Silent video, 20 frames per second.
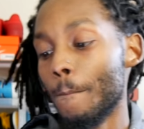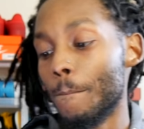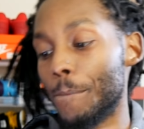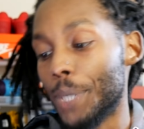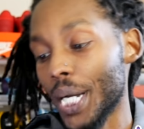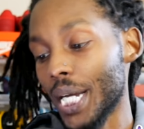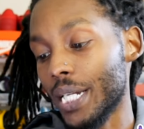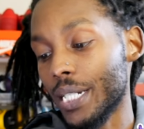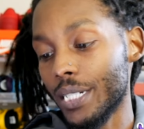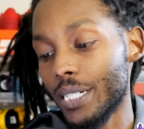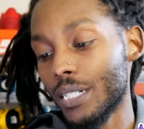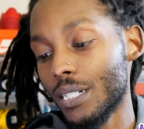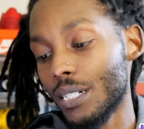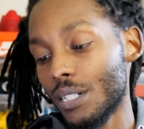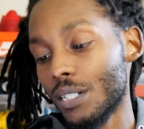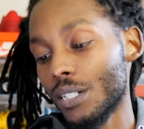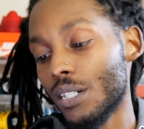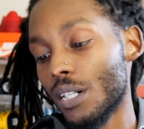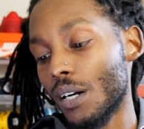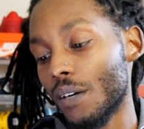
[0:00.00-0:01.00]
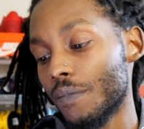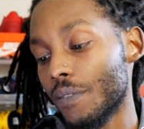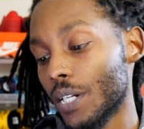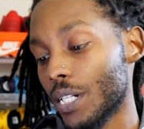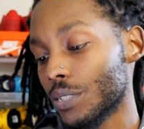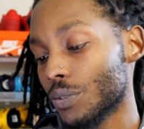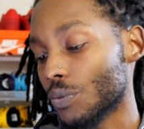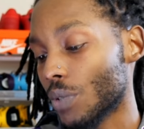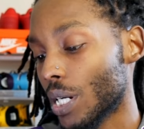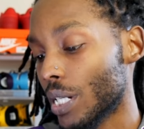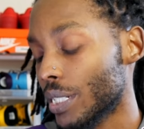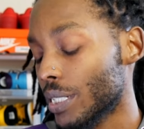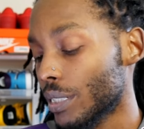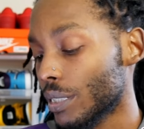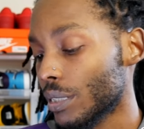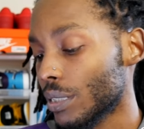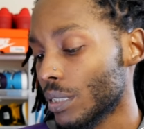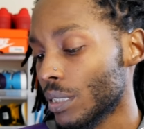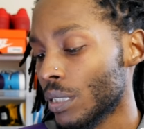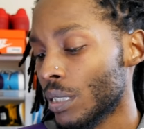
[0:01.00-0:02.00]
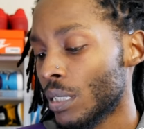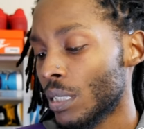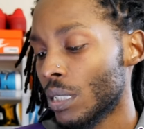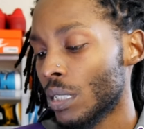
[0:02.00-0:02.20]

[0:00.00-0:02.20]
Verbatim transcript: Bang, the Carfax right here.